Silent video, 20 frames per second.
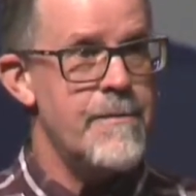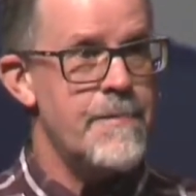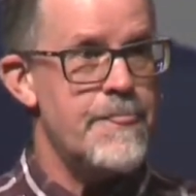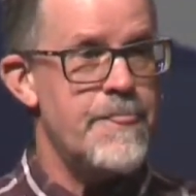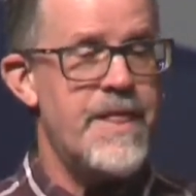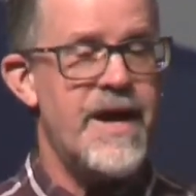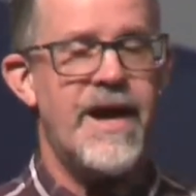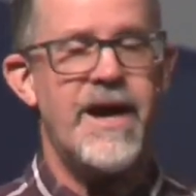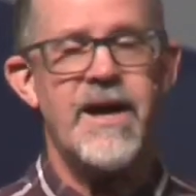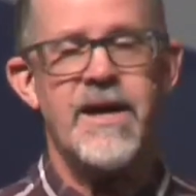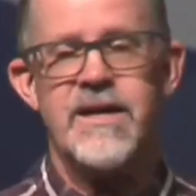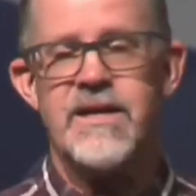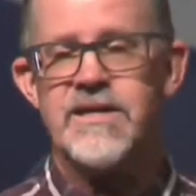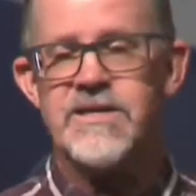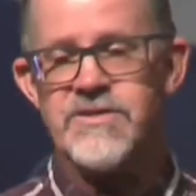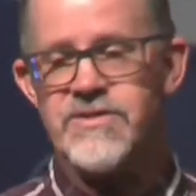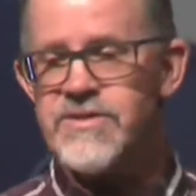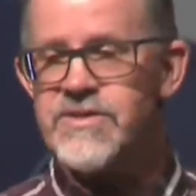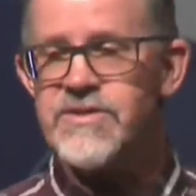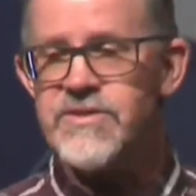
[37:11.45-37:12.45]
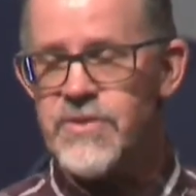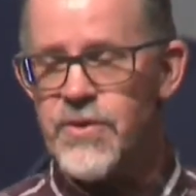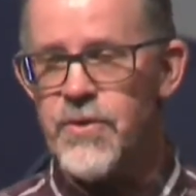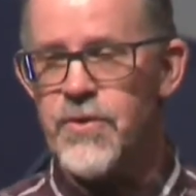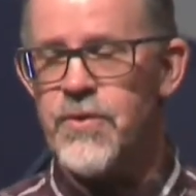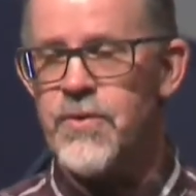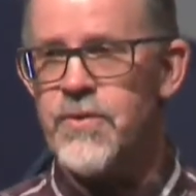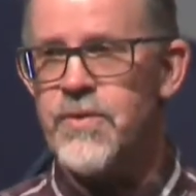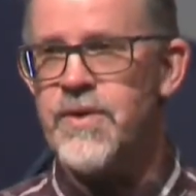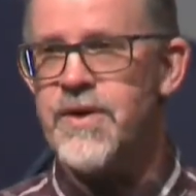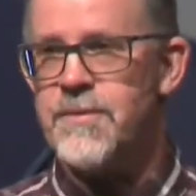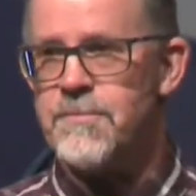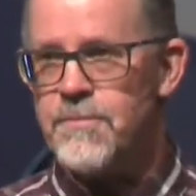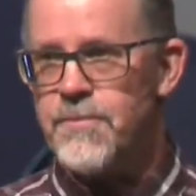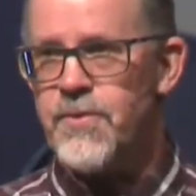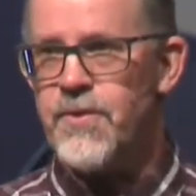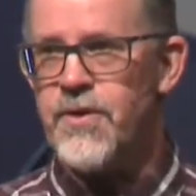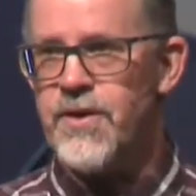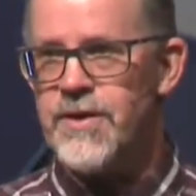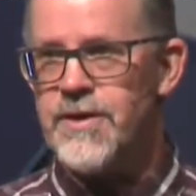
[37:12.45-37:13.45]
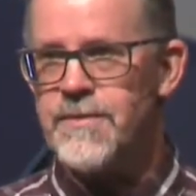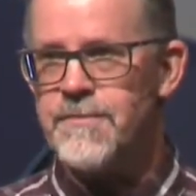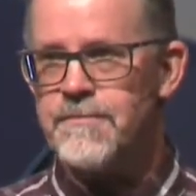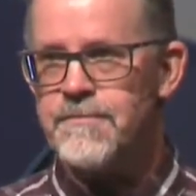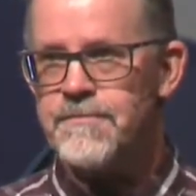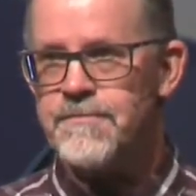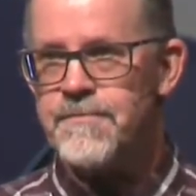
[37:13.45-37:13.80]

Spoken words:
That is so important.